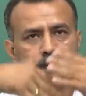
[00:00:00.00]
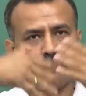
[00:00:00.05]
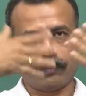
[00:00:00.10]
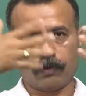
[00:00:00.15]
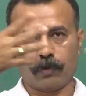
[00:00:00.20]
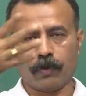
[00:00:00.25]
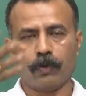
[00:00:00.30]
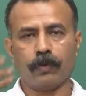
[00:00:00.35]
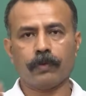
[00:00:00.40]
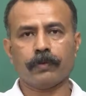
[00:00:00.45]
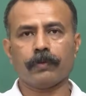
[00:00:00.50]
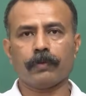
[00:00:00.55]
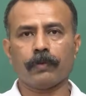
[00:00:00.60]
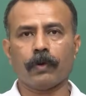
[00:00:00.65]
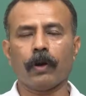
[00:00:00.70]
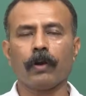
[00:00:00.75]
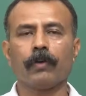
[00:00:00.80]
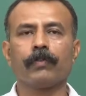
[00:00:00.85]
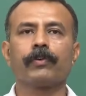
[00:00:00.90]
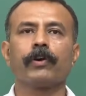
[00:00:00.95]
So,
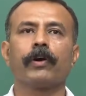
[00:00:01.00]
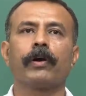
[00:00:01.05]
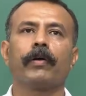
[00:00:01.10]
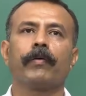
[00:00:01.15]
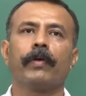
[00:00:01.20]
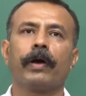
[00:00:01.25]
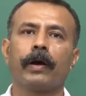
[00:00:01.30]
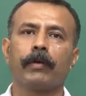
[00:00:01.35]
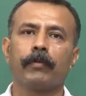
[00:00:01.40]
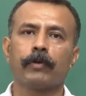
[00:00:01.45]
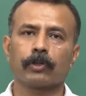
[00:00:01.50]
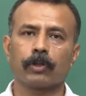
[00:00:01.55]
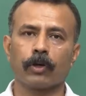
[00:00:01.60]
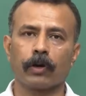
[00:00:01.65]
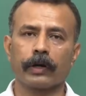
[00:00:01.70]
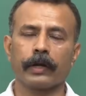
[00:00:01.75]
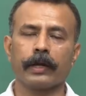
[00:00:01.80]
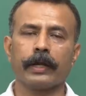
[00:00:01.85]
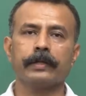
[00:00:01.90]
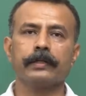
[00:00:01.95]
all of you are aware about the
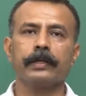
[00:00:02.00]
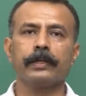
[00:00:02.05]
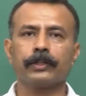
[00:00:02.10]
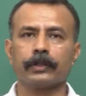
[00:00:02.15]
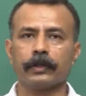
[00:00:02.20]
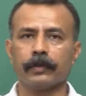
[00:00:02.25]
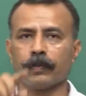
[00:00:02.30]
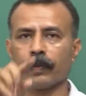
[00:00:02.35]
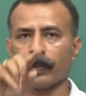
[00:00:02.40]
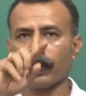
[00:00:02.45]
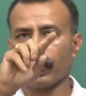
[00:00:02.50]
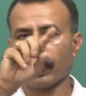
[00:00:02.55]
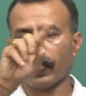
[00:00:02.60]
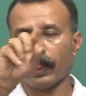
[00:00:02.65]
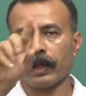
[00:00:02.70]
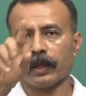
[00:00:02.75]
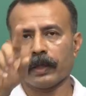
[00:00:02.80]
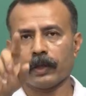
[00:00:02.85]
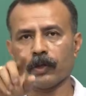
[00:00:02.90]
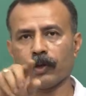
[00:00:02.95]
organization.
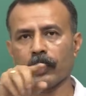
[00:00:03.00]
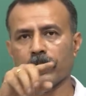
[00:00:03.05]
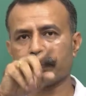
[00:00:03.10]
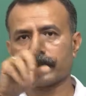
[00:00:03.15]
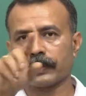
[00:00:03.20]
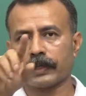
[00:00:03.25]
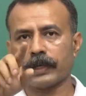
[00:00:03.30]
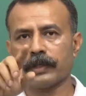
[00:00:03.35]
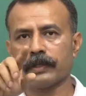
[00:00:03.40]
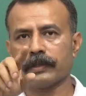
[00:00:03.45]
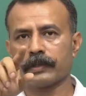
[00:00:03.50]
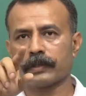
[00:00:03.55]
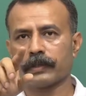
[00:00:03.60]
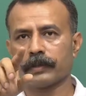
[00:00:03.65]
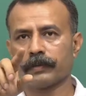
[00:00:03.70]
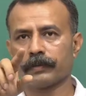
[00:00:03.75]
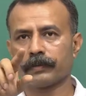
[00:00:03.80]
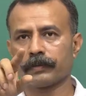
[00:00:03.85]
You have cells,